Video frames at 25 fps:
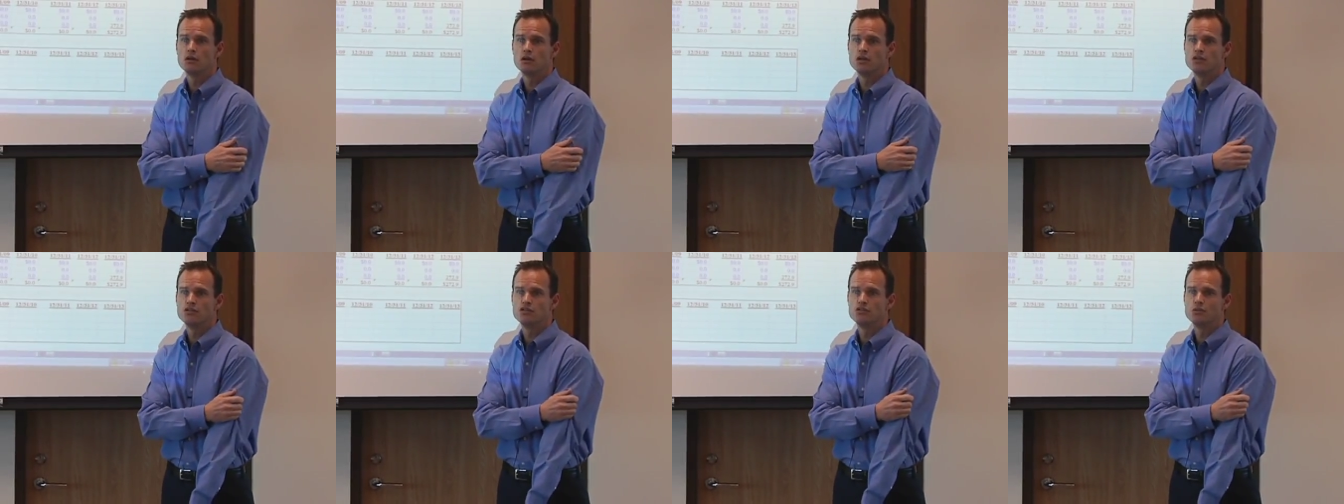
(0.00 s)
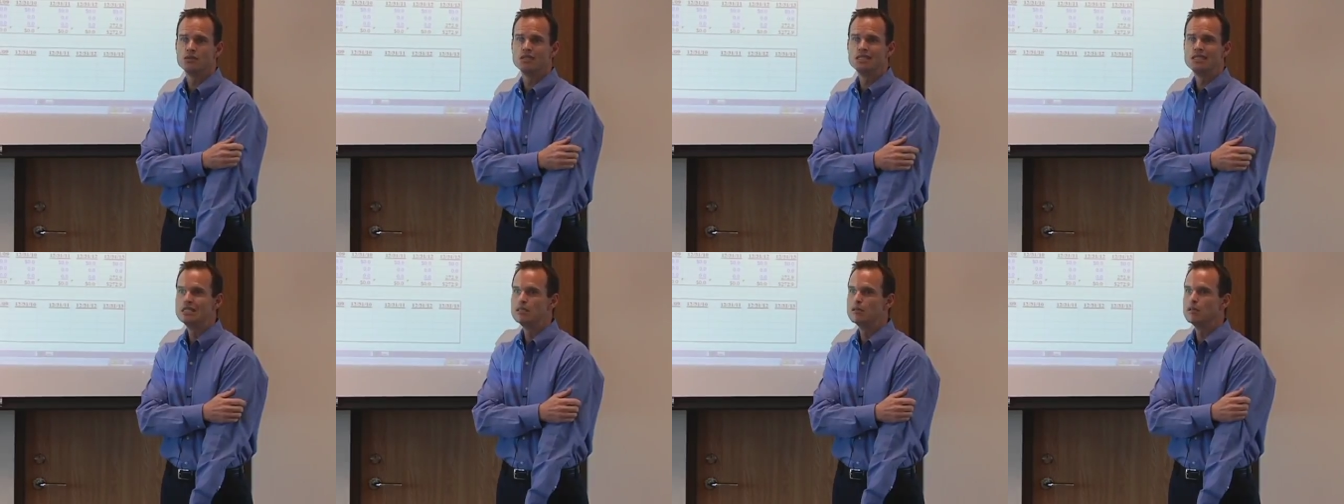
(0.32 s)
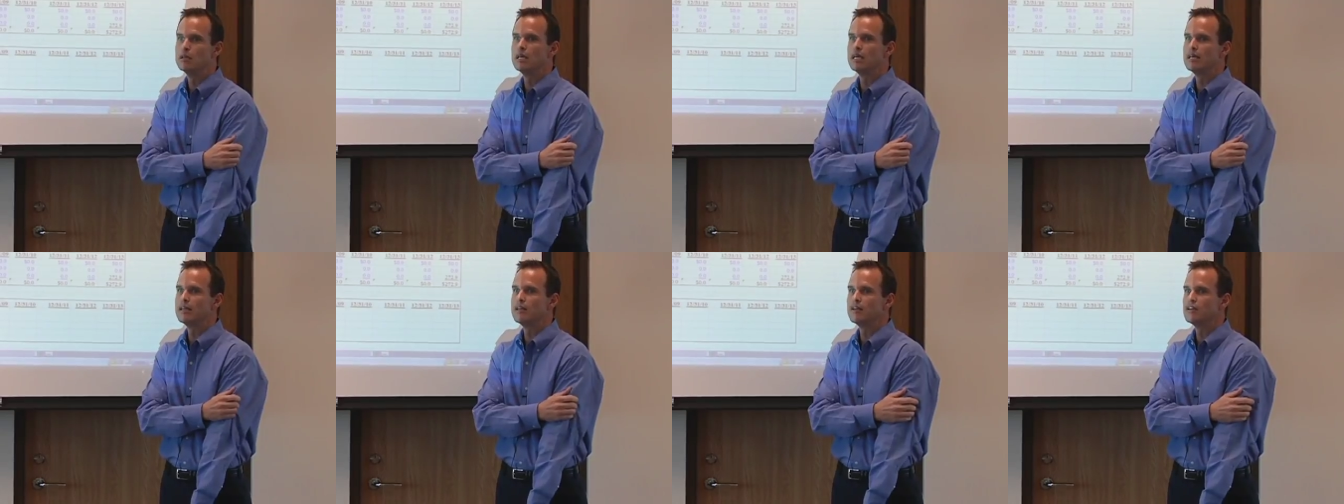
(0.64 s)
So a deal
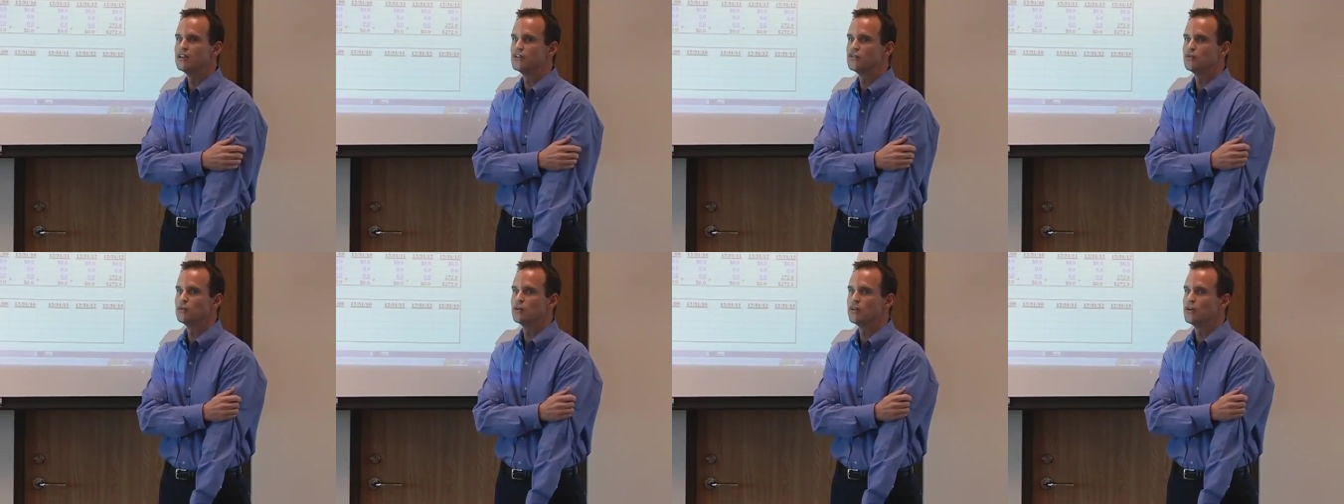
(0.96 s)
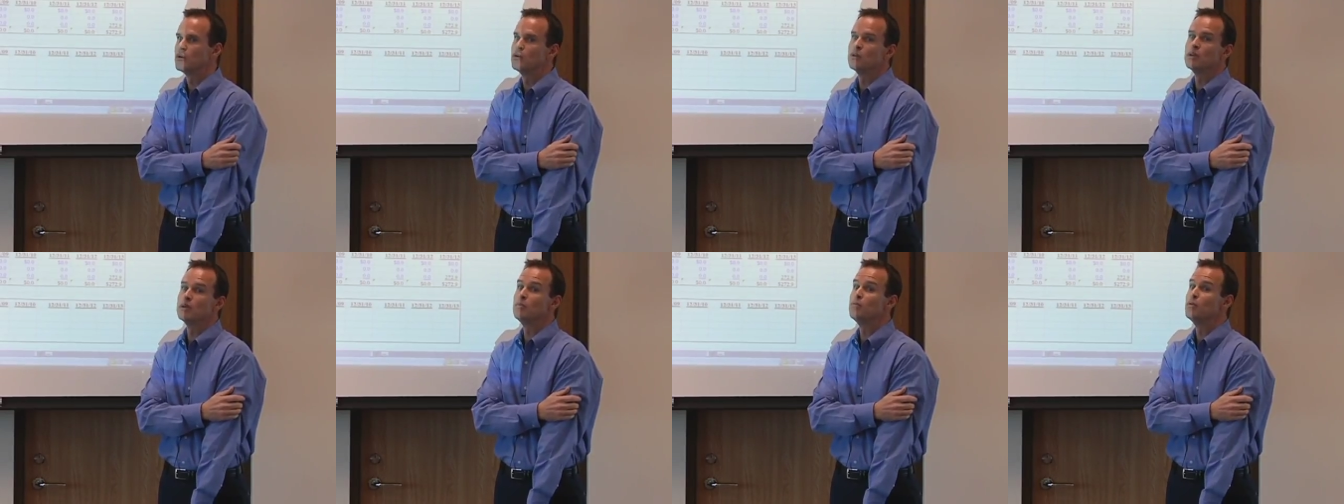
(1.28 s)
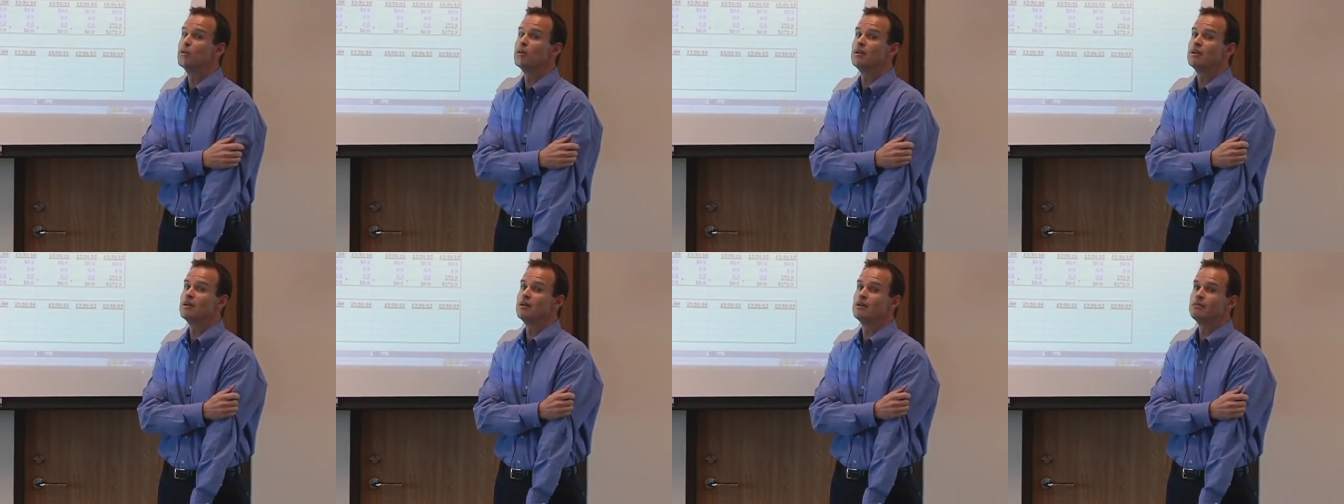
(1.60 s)
like this where they're only
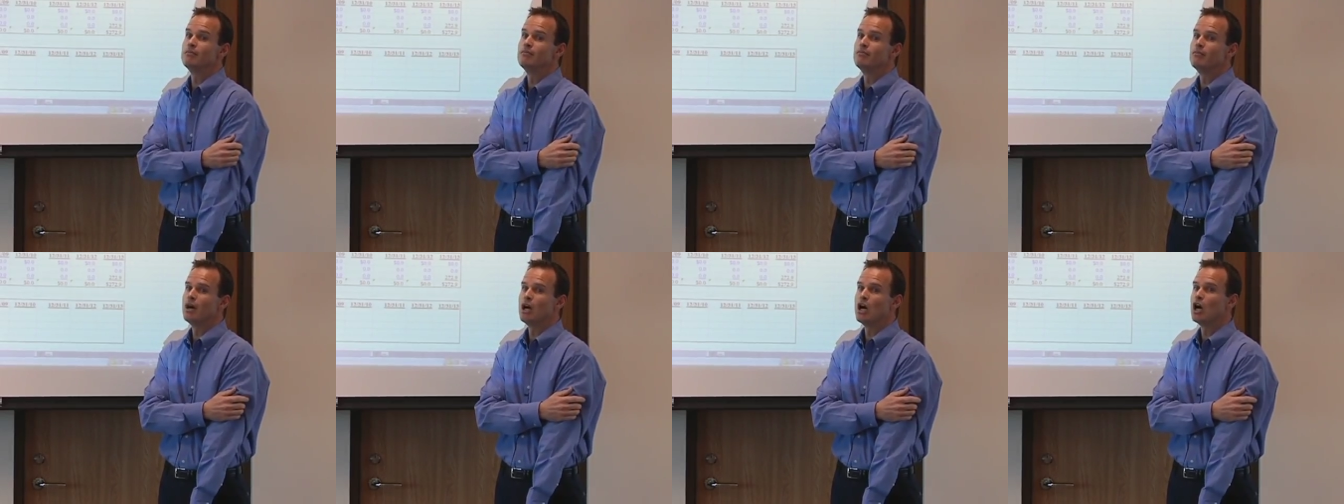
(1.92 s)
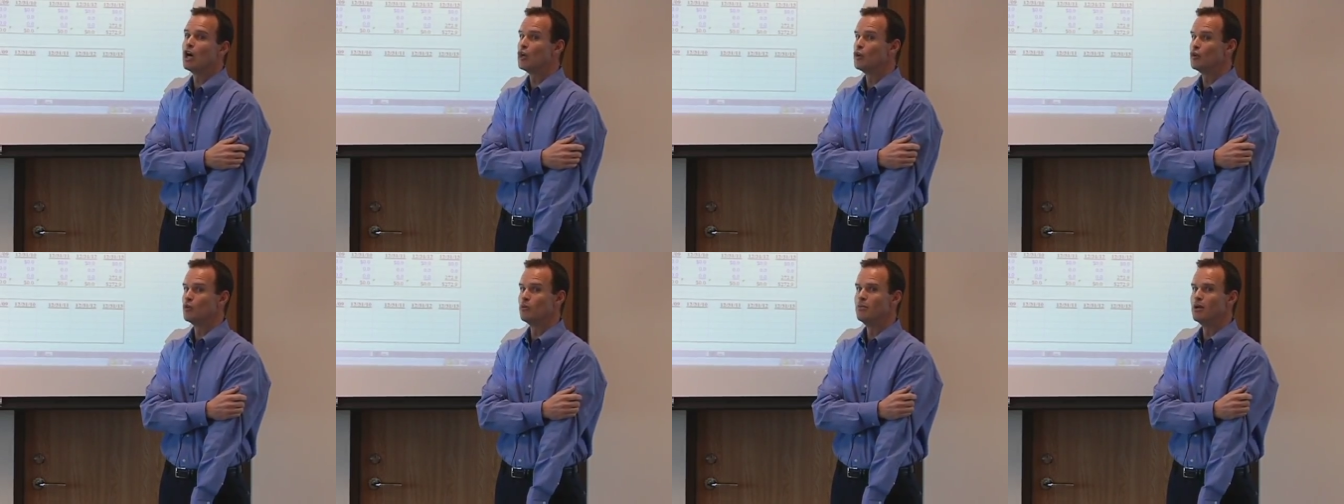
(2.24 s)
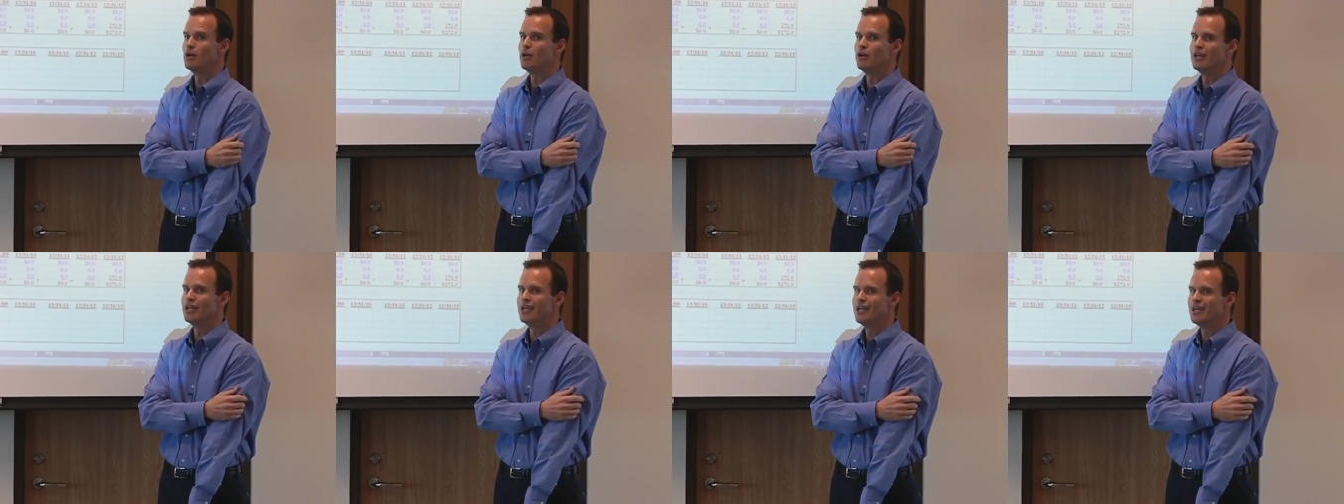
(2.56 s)
putting a 100
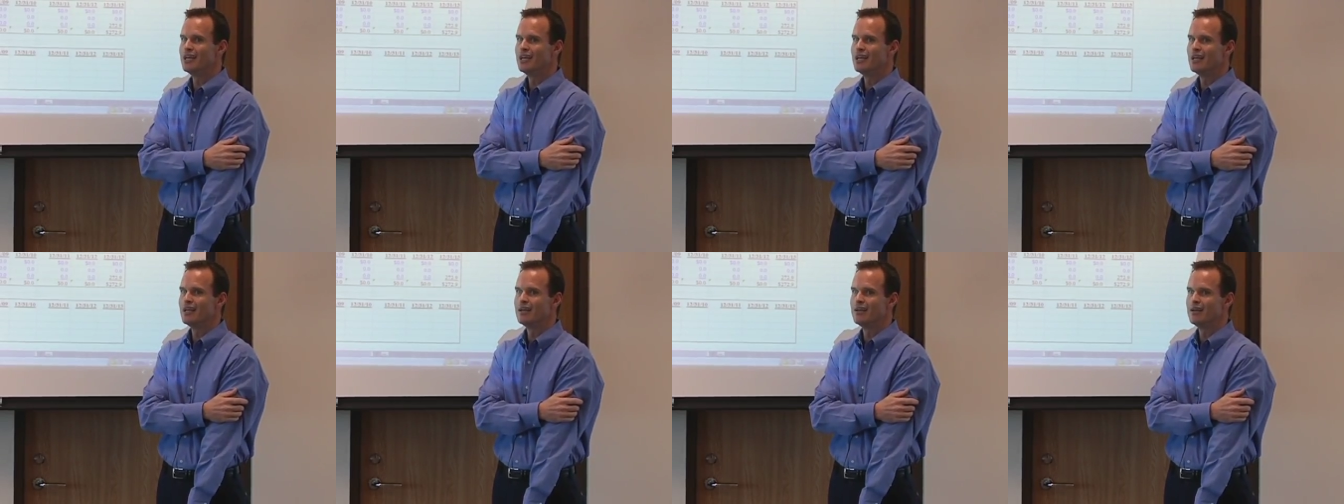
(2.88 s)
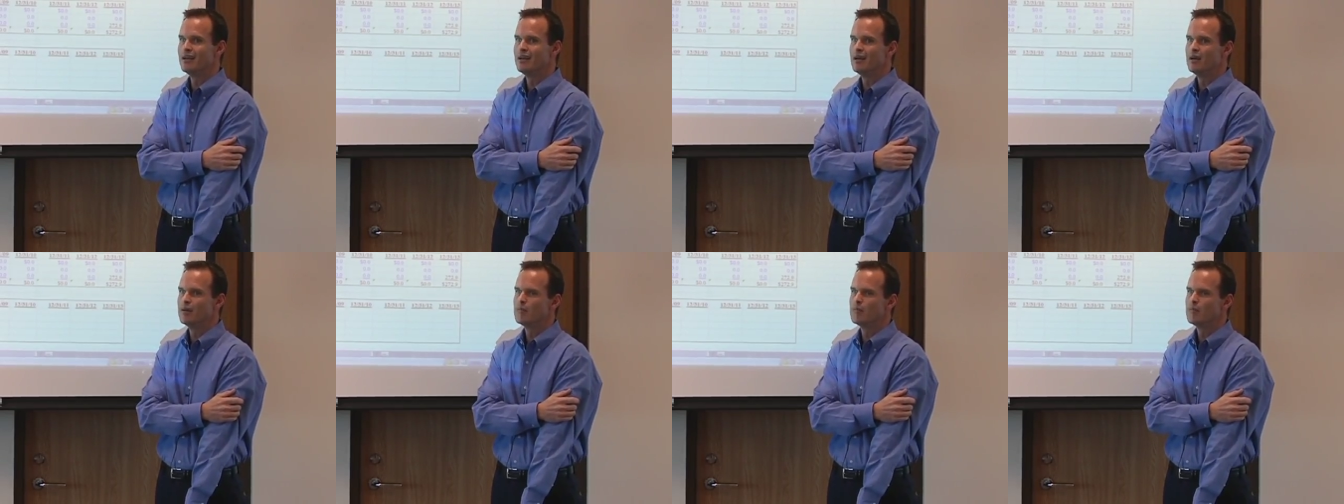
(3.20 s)
million in